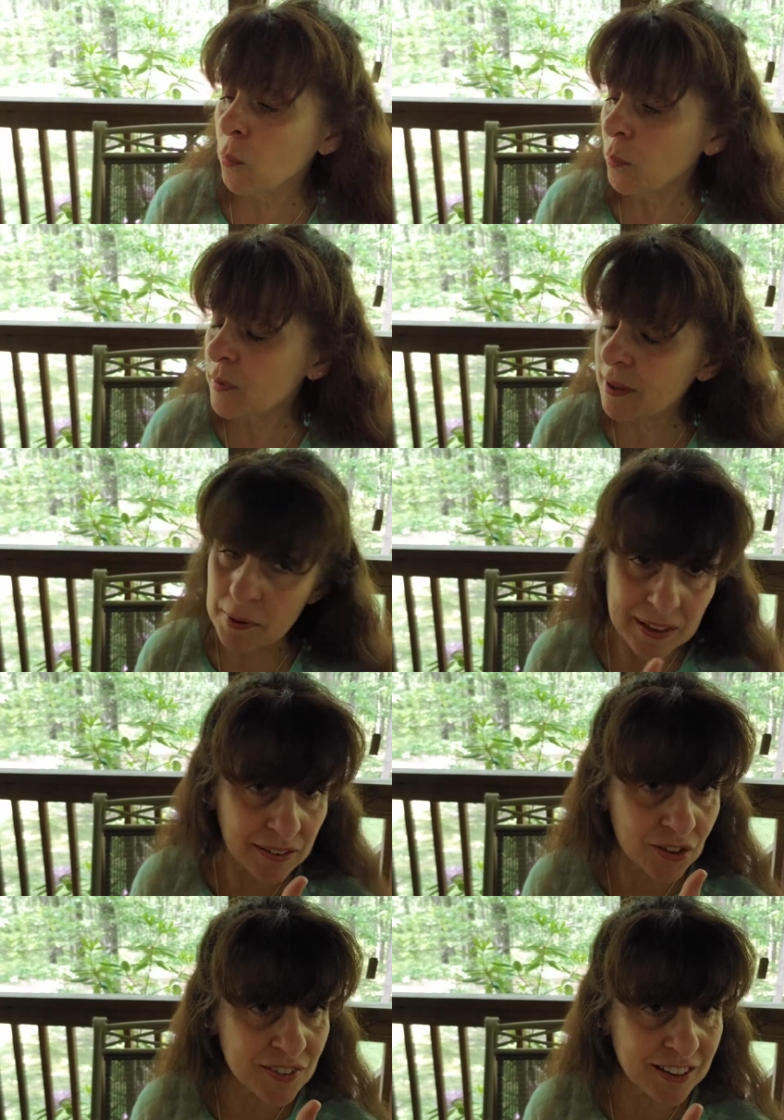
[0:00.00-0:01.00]
some of these
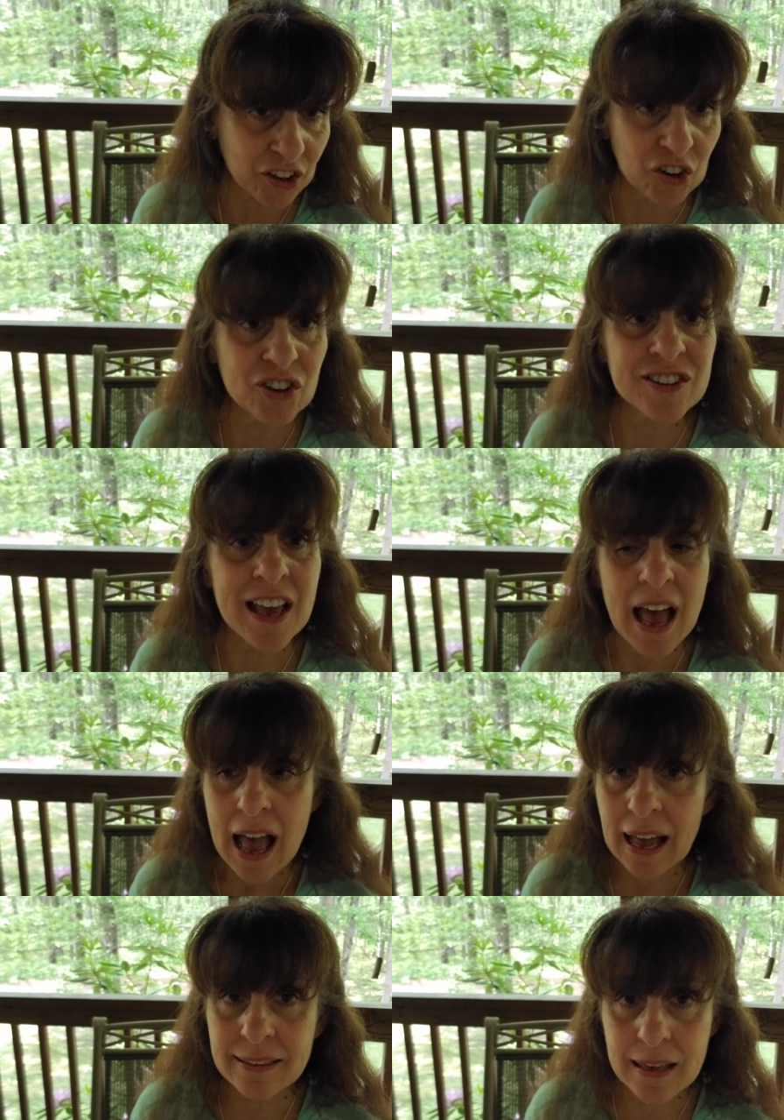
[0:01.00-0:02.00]
are stickers
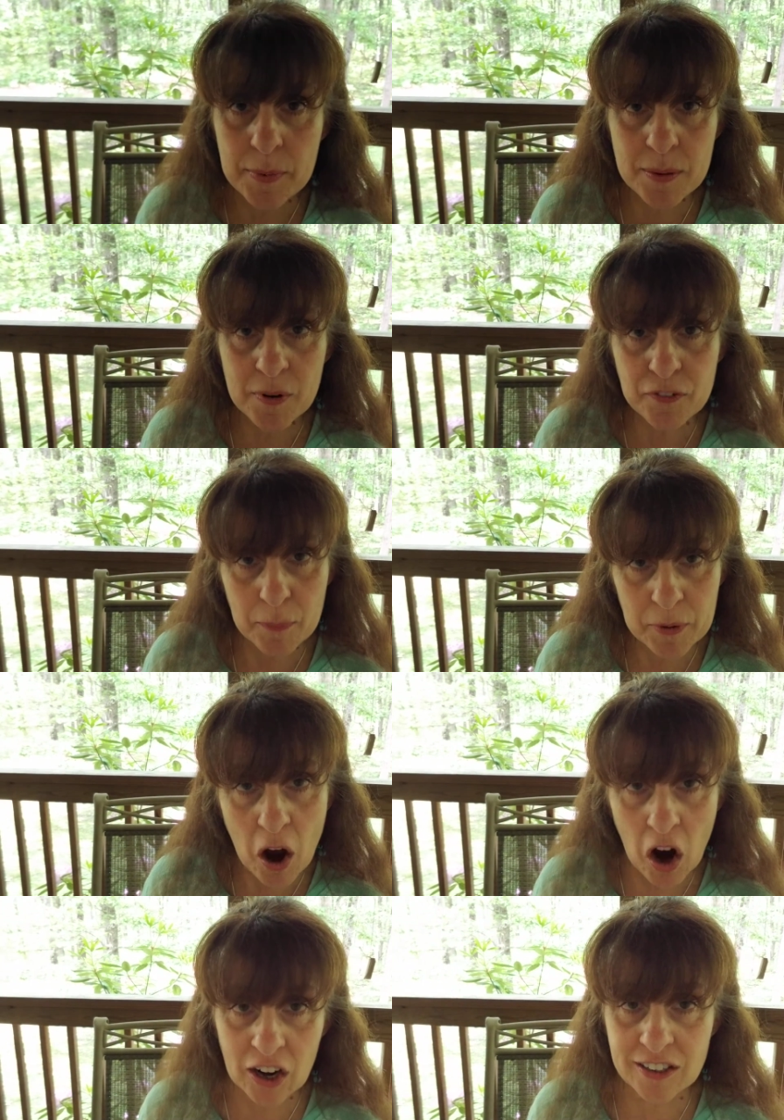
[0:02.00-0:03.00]
and some of them are from
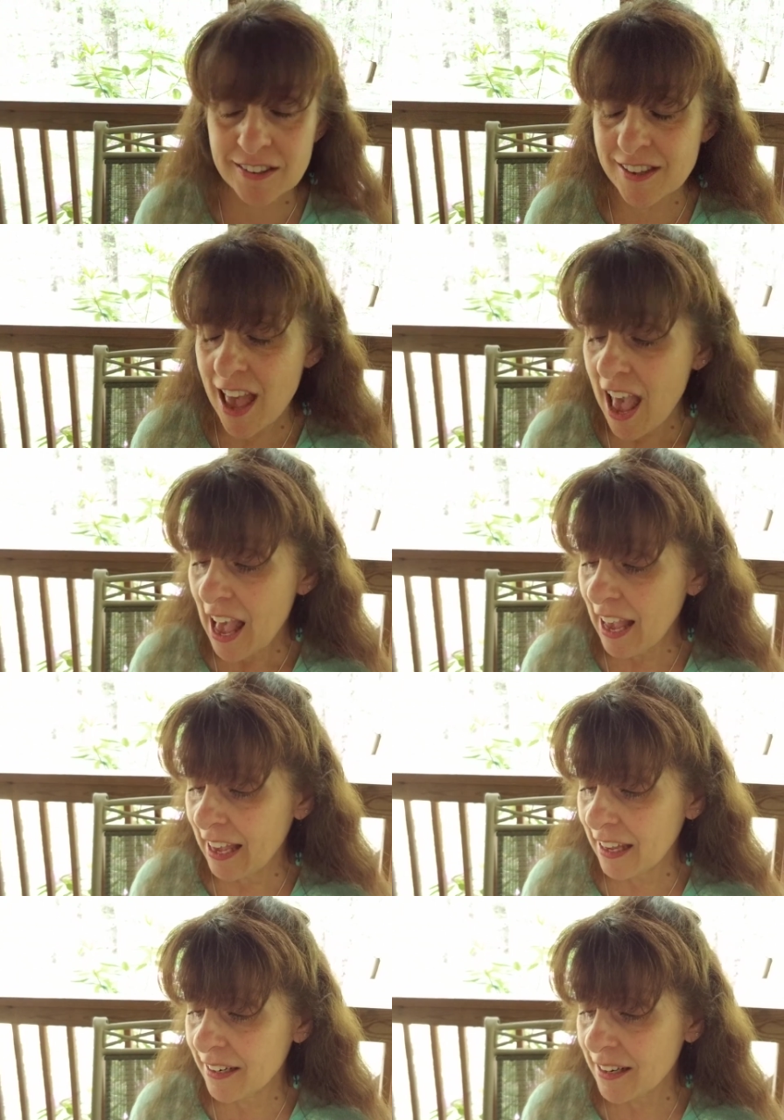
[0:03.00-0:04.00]
cards.
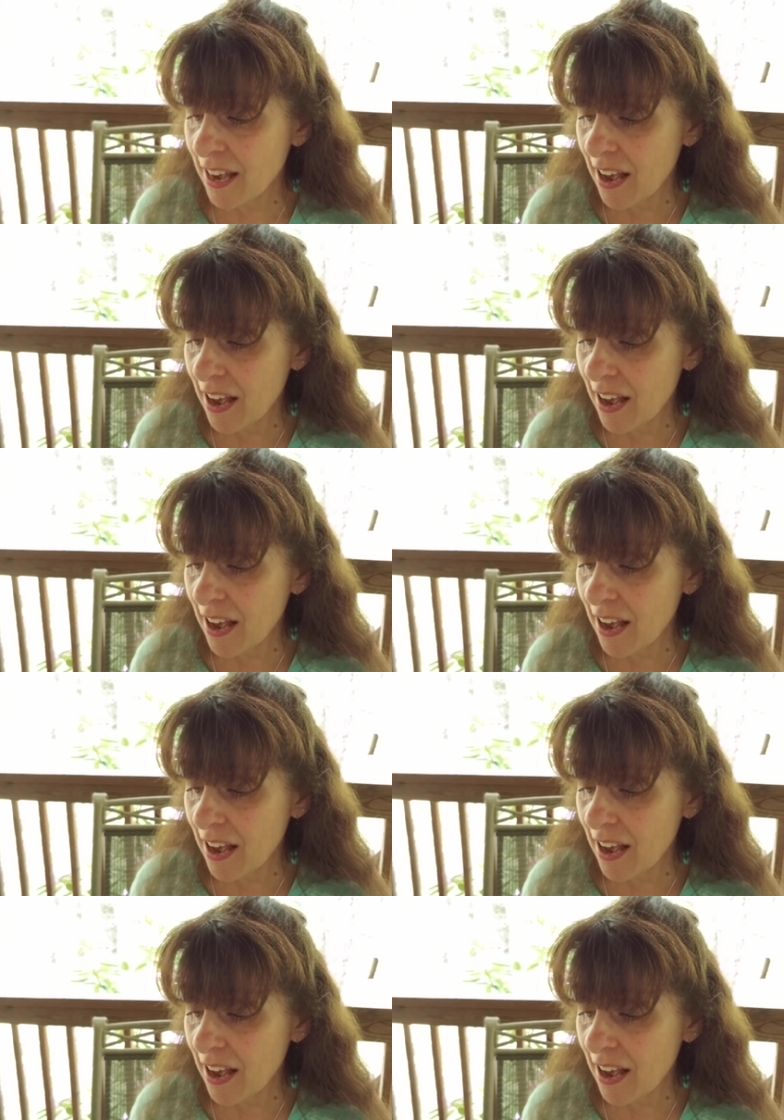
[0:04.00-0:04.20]
And